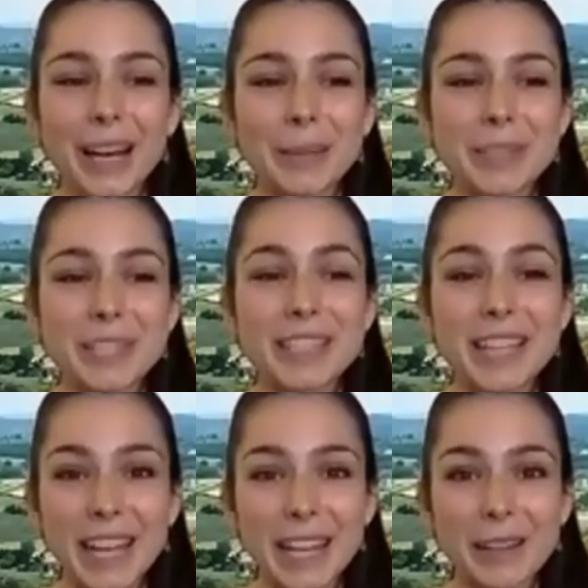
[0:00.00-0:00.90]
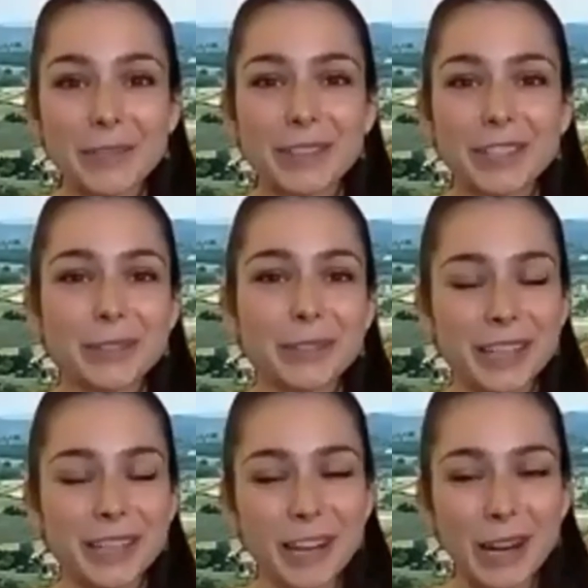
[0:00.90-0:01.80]
Today, we're doing
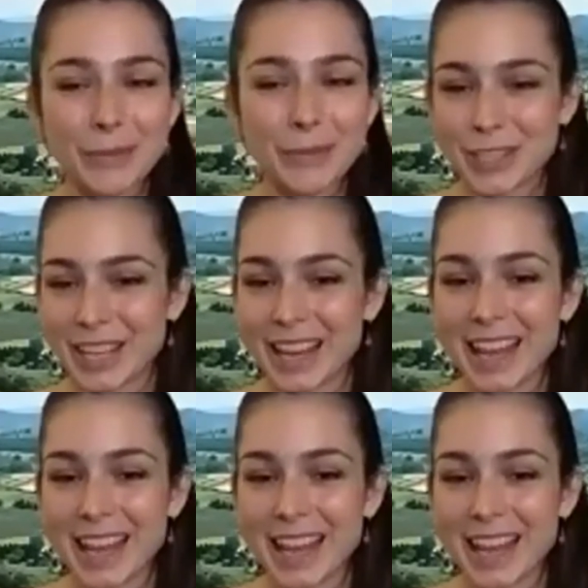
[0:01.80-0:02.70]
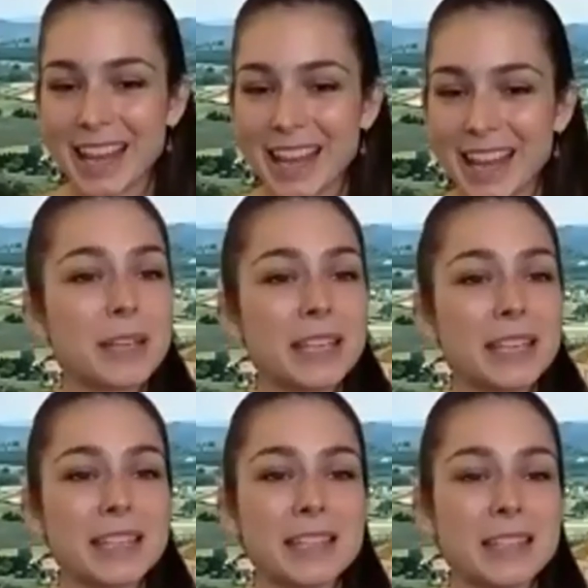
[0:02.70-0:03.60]
a coffee chat, and the
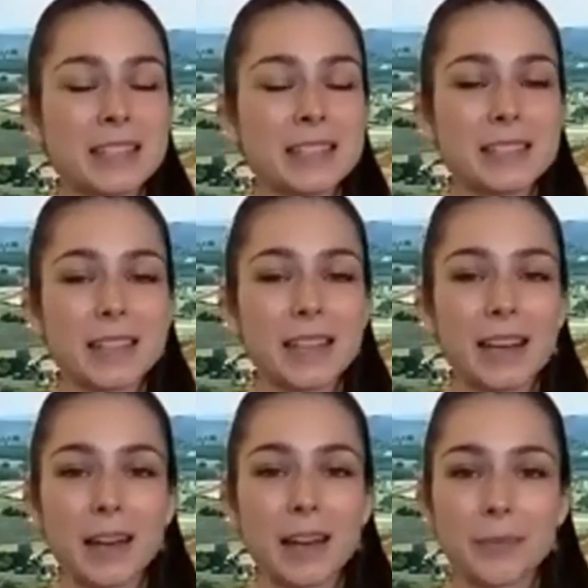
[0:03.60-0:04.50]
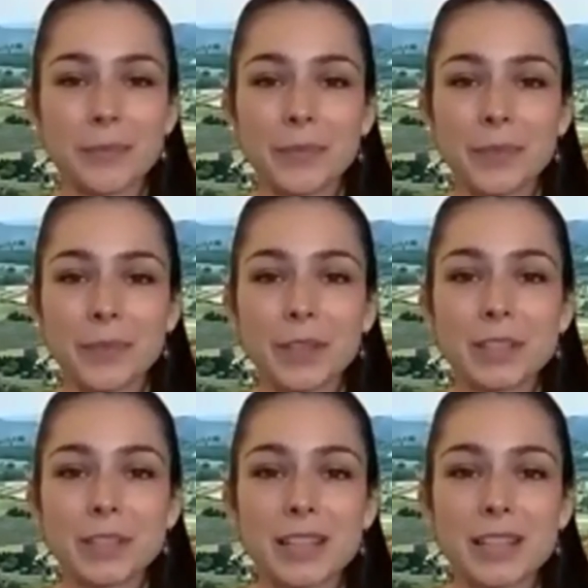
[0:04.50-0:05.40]
topic is
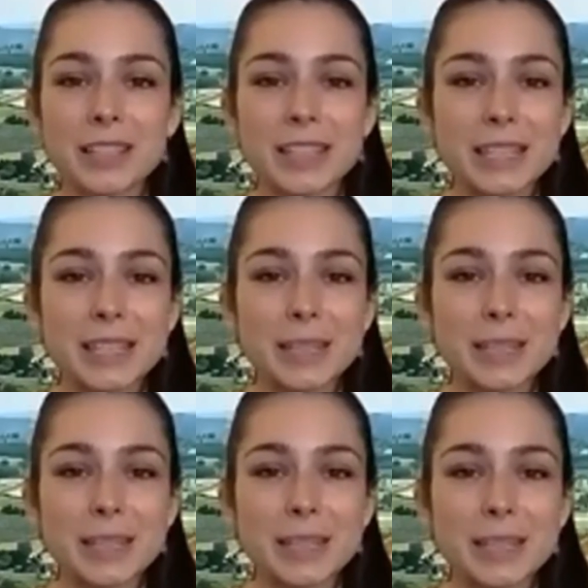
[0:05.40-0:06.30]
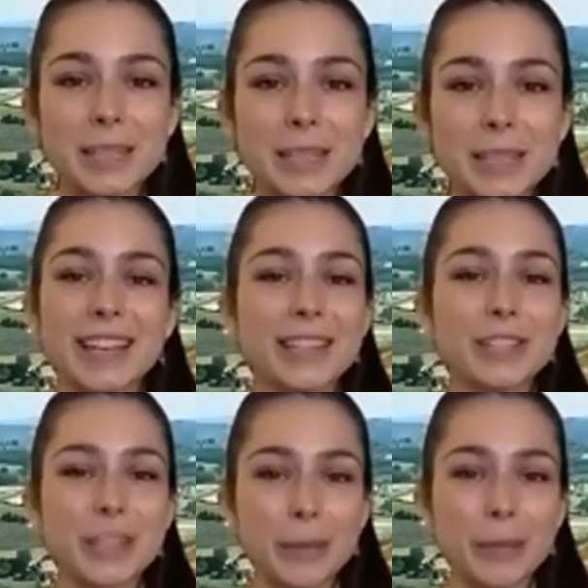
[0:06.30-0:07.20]
Tuscany's best
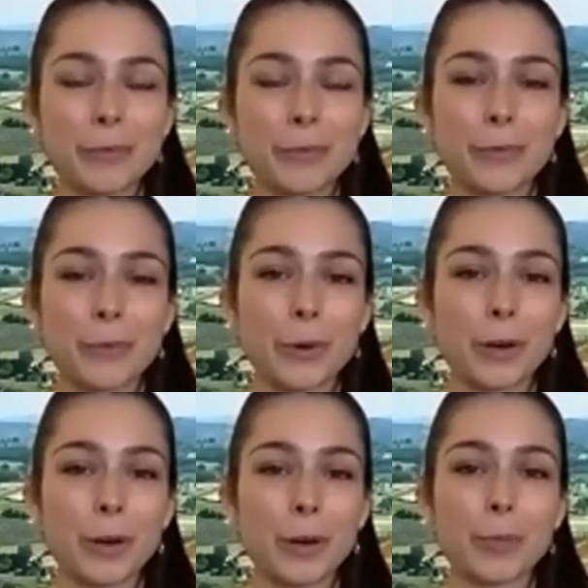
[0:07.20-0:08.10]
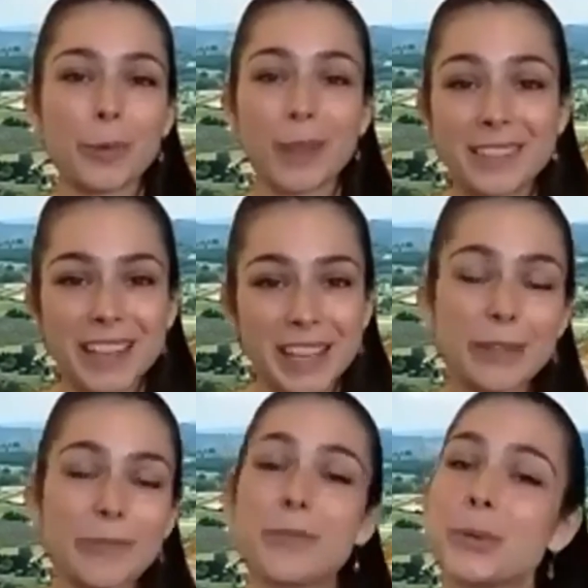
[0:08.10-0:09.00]
hidden gem for
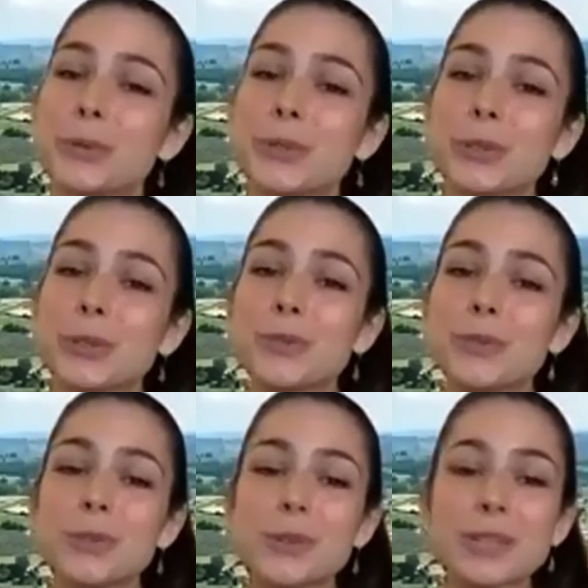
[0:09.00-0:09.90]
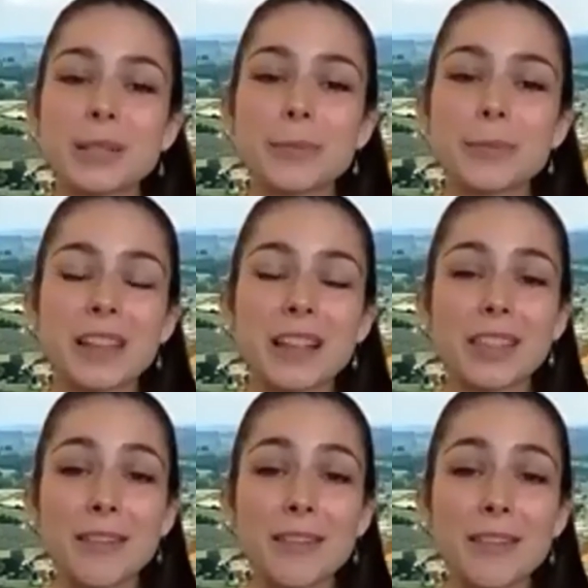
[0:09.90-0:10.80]
breathtaking views. So if you are someone that
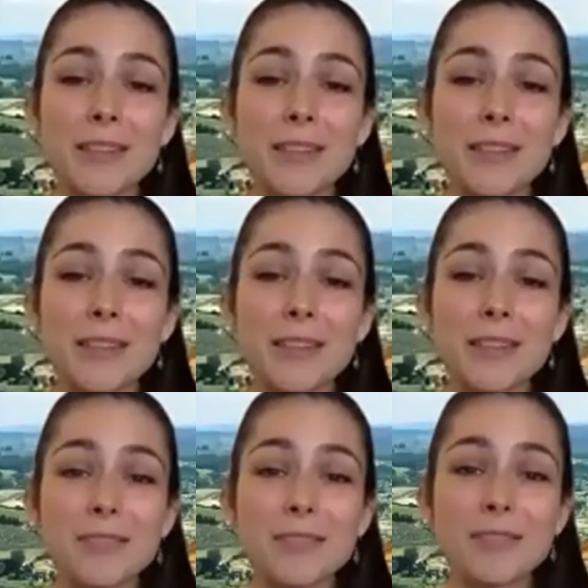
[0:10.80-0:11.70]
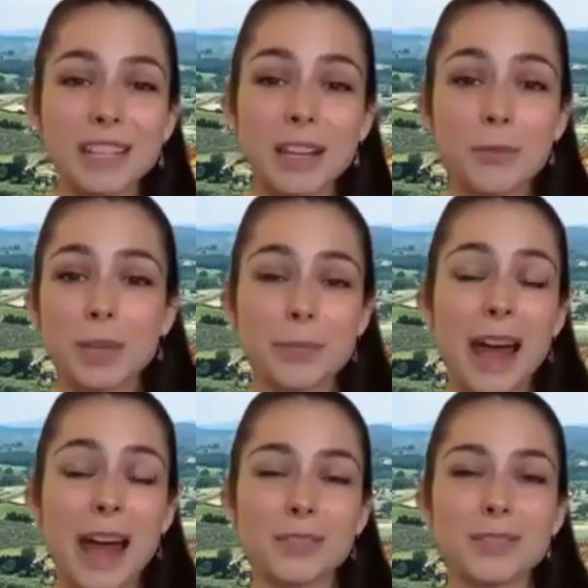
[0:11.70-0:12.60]
loves getting off the beaten path and
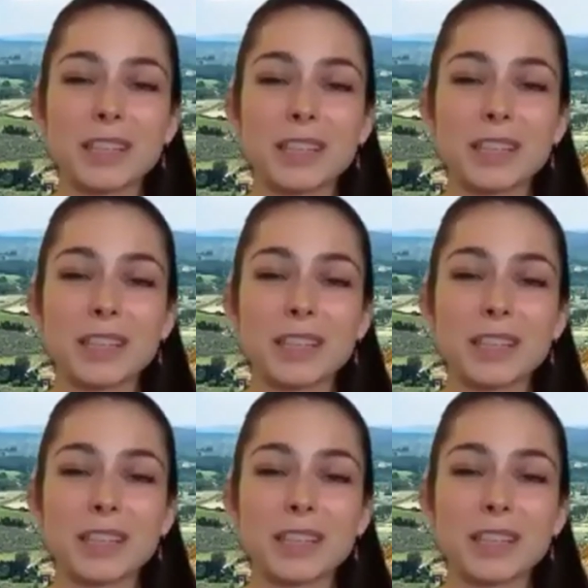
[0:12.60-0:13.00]
feeling like you've